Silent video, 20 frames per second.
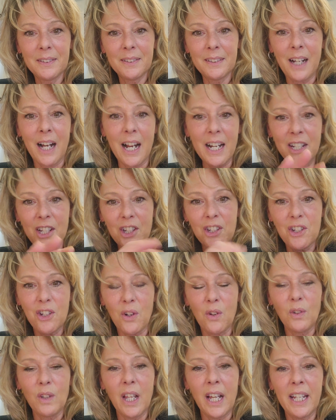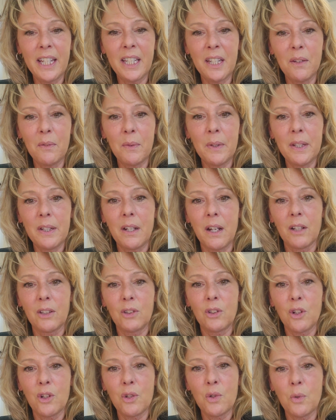I just don't like it when
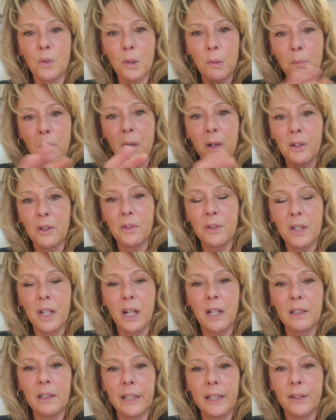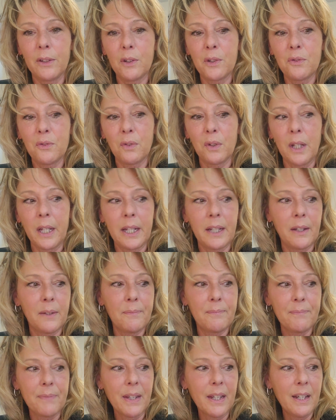doctors order bronchodilators for
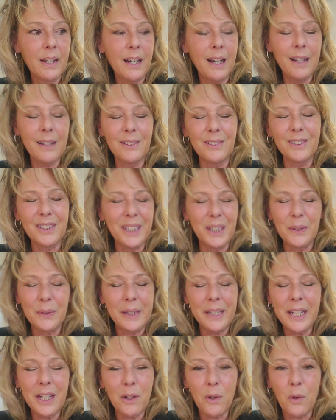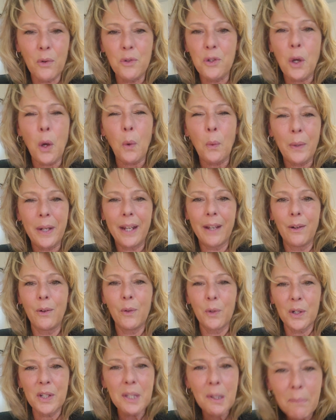an ingrown
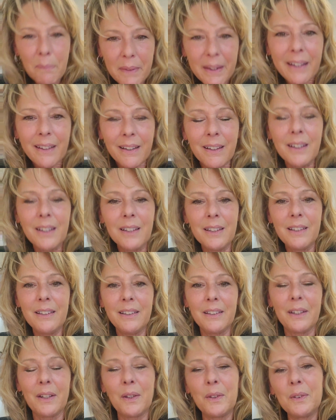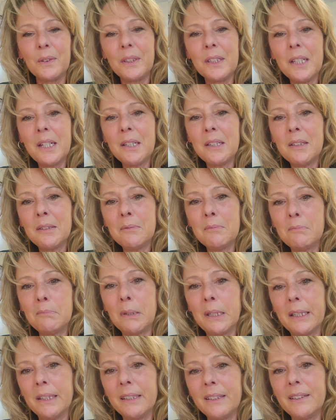toenail or something,
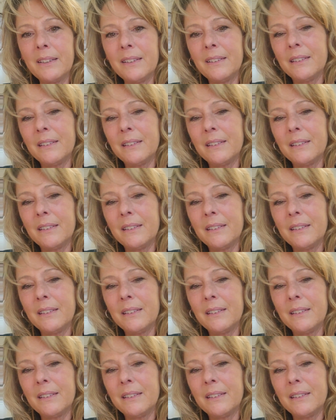But